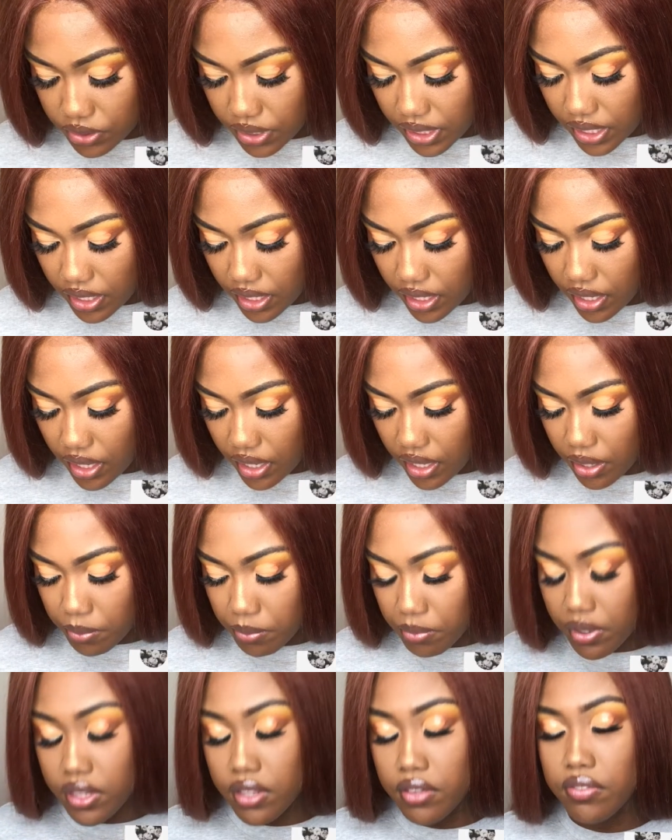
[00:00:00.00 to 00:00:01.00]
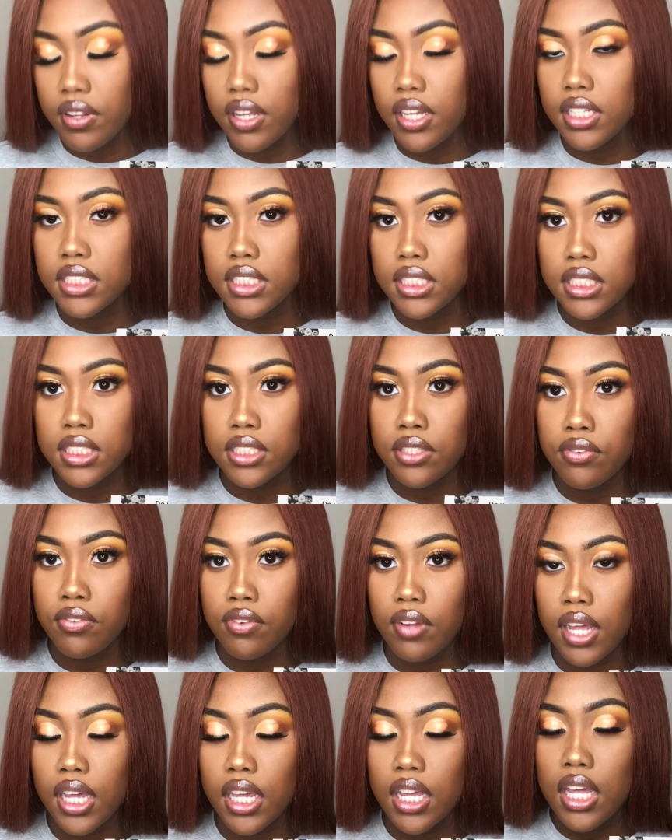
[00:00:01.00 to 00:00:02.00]
you get a brother flight, a sister
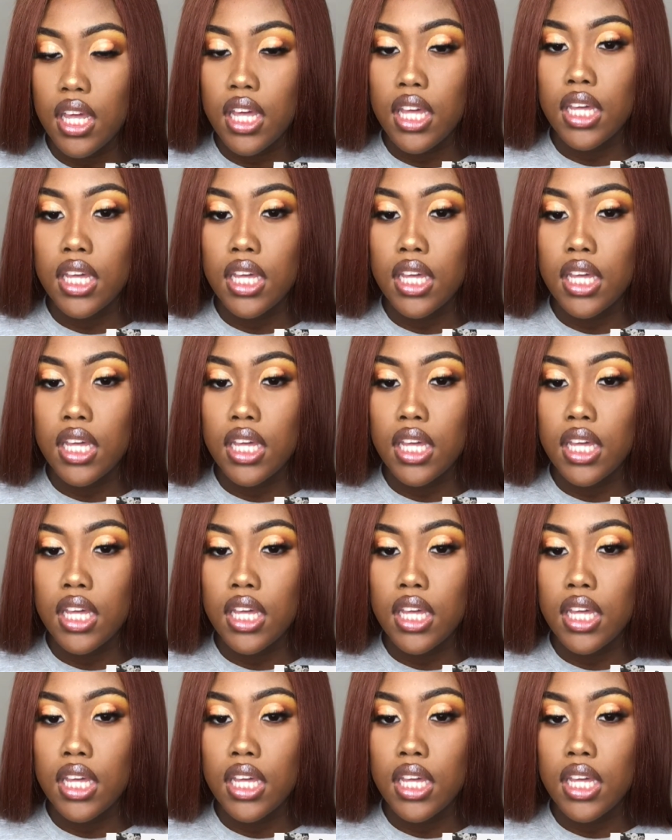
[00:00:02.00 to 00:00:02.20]
flight?